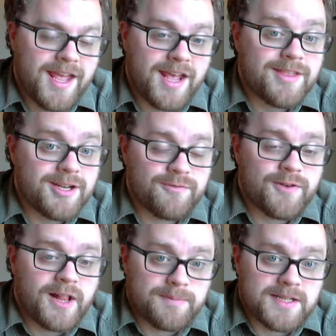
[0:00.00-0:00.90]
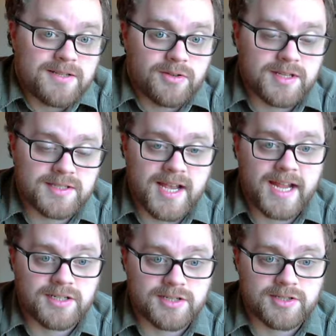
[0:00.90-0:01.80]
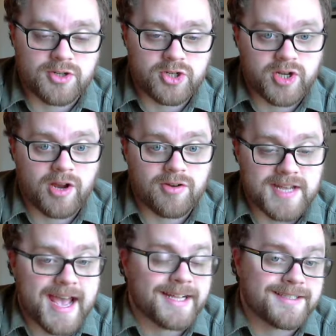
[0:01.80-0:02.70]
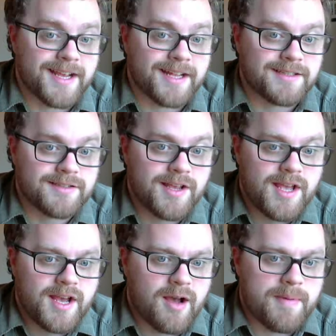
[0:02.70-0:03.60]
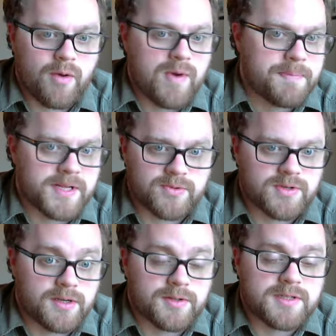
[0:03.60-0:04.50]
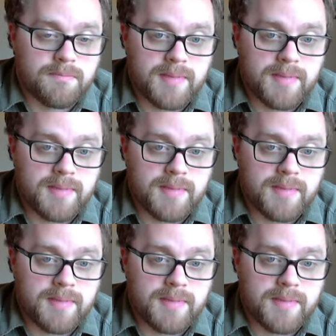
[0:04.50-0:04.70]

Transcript: And they developed it so that scientists could share data sets about weapons results and